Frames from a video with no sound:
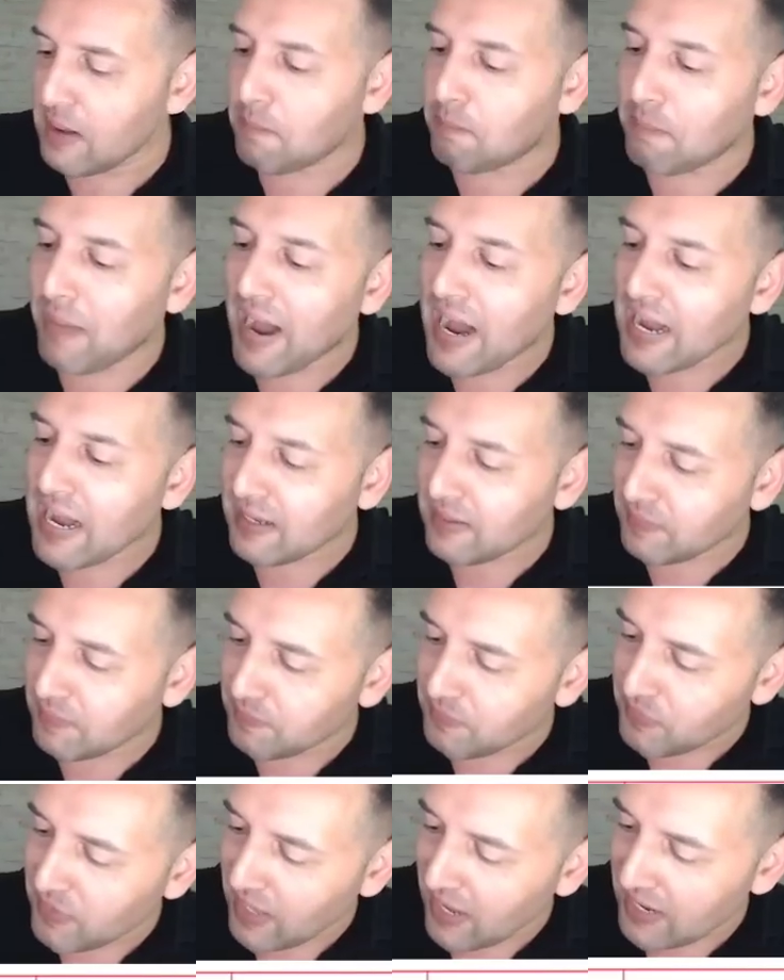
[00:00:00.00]
8.
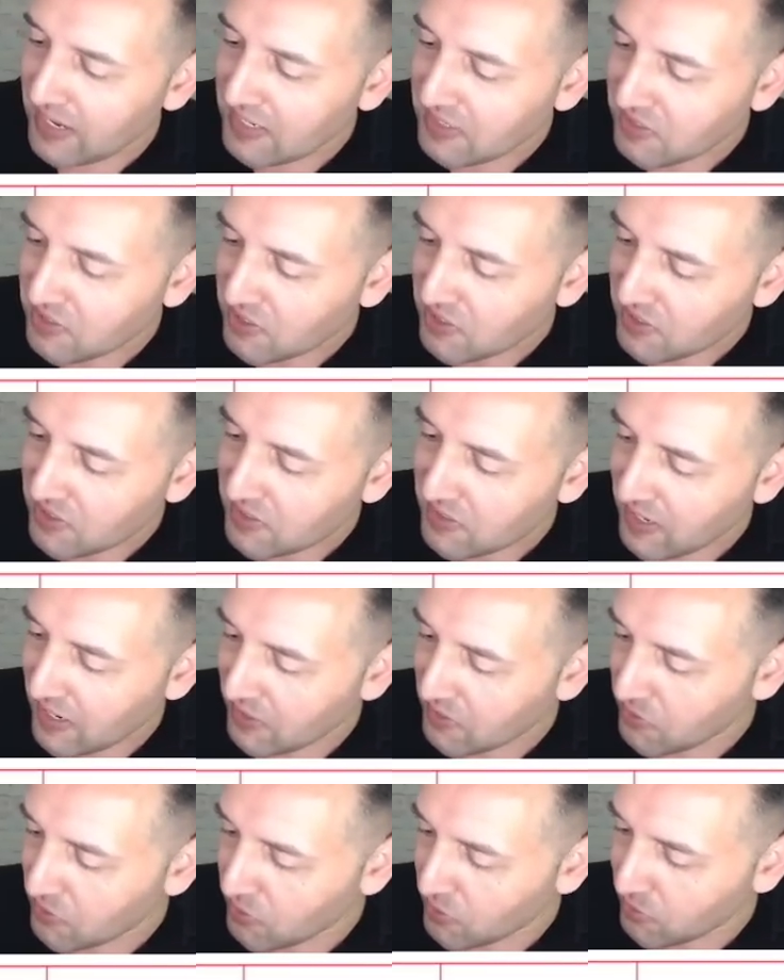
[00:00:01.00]
8. Now,
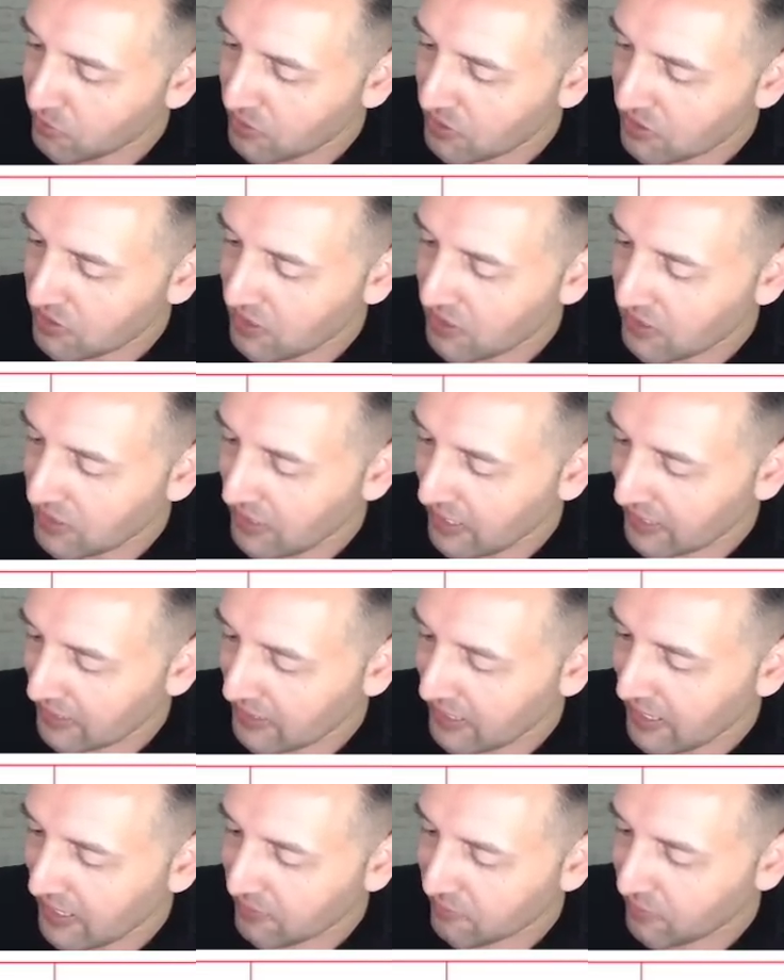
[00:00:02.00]
you normally see it like
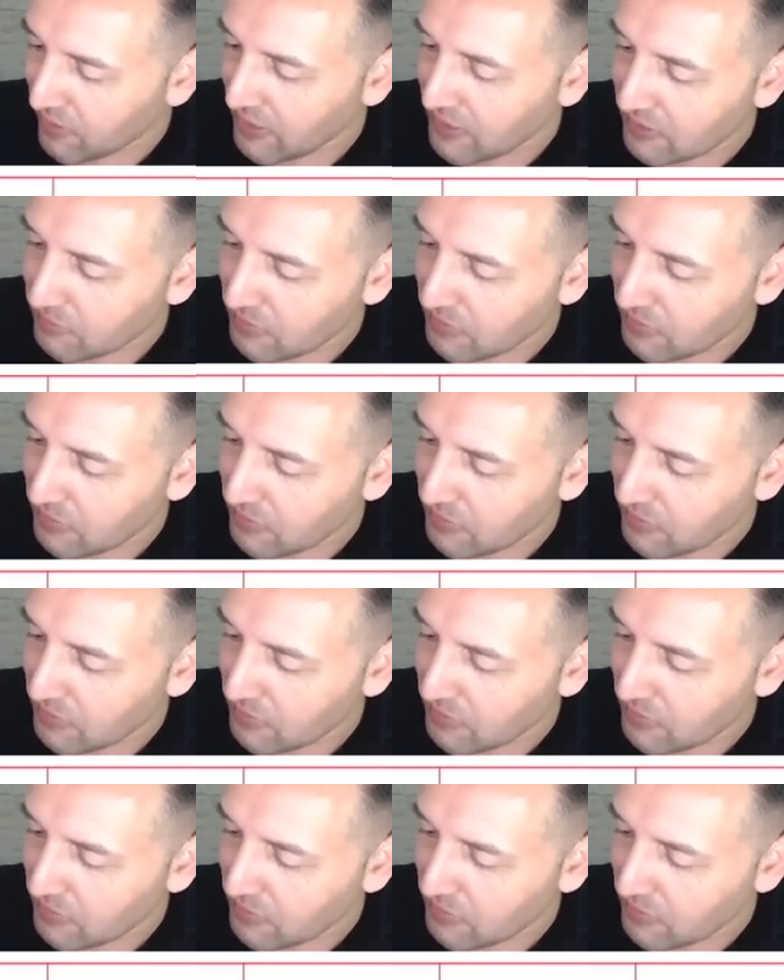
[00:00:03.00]
that, right?